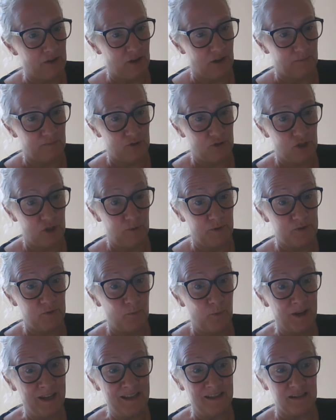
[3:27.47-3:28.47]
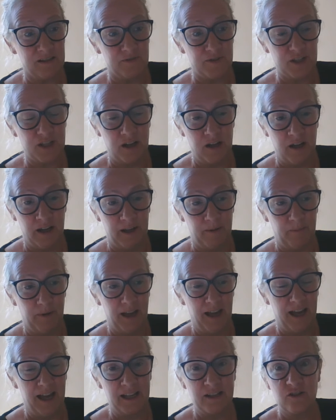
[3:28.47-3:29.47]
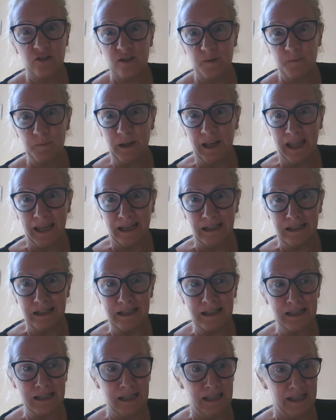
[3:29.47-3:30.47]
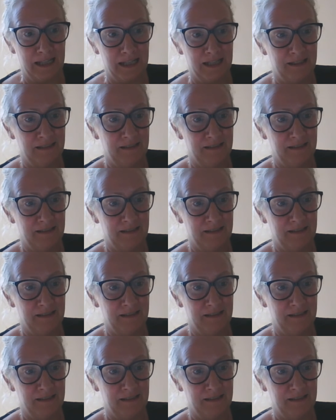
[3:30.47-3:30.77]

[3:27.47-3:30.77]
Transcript: come true, was a waste of time and just plain silly.